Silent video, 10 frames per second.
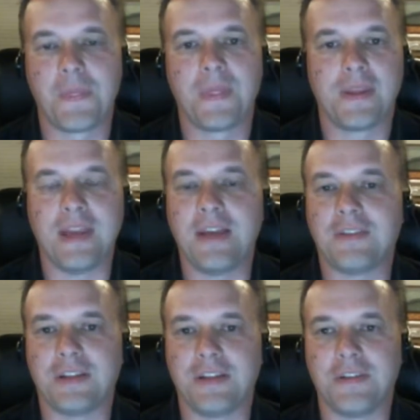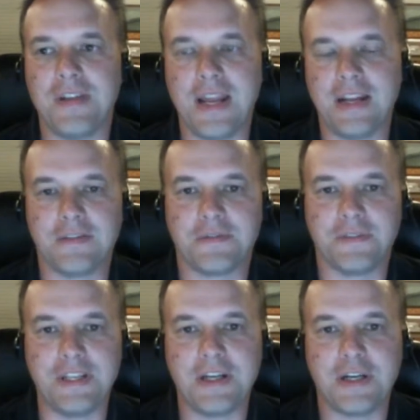yes, it can do native
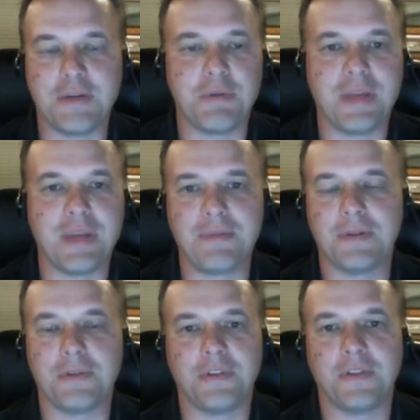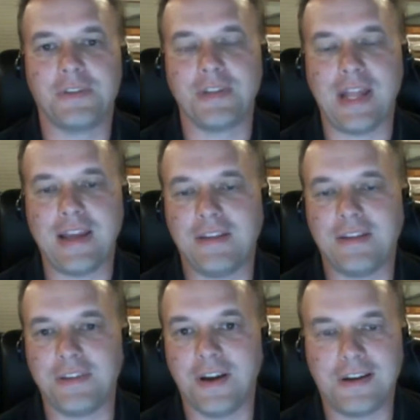video, but maybe it was using
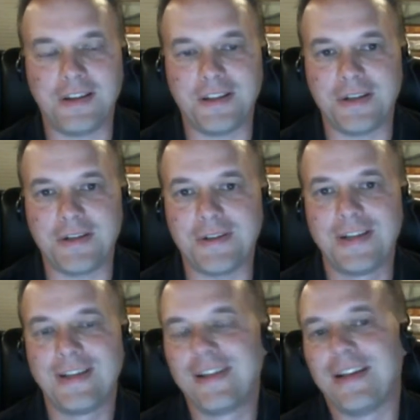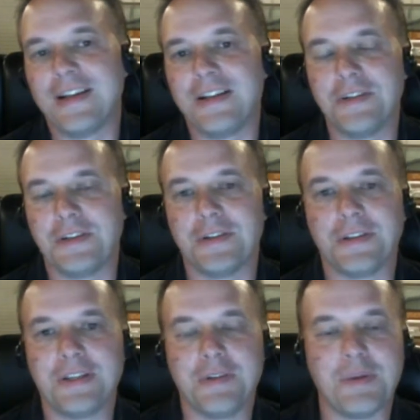AAC audio, and you can
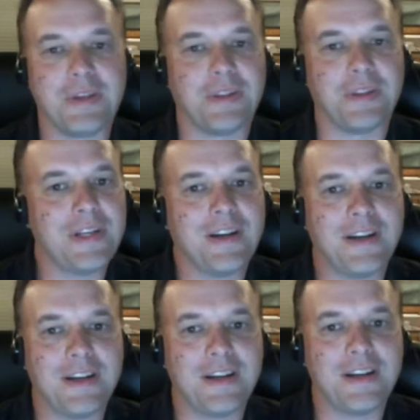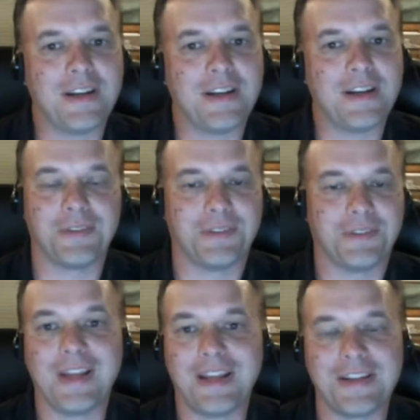only do MP3 audio,
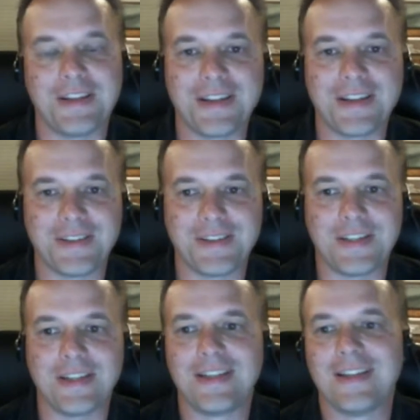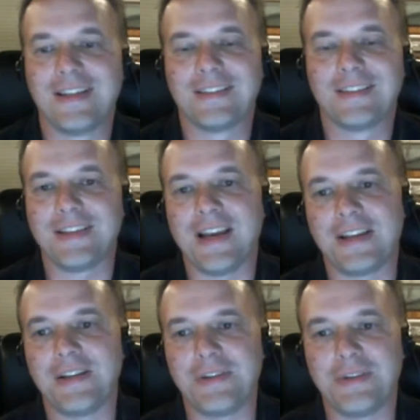so it still had to transcode it. So
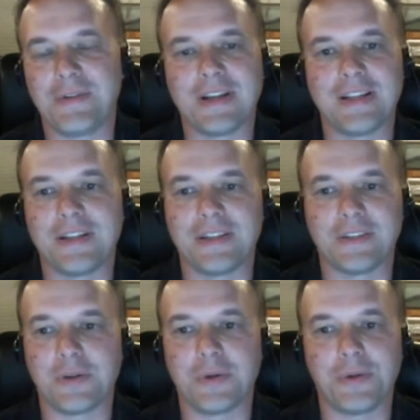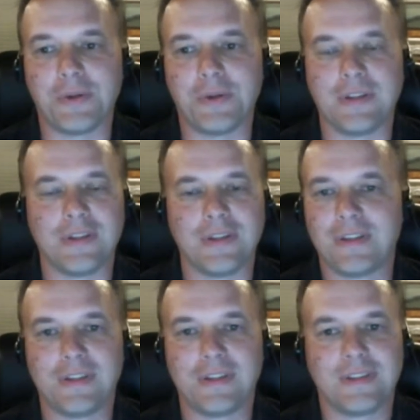yeah, you run into this whole
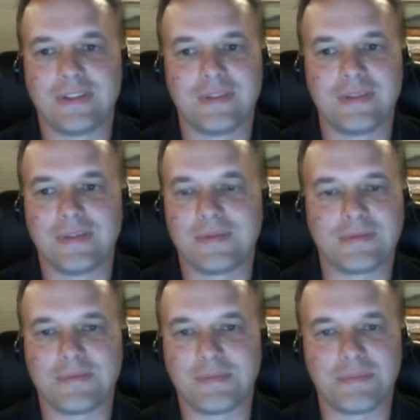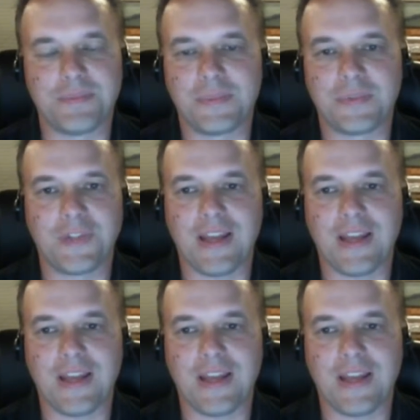standard.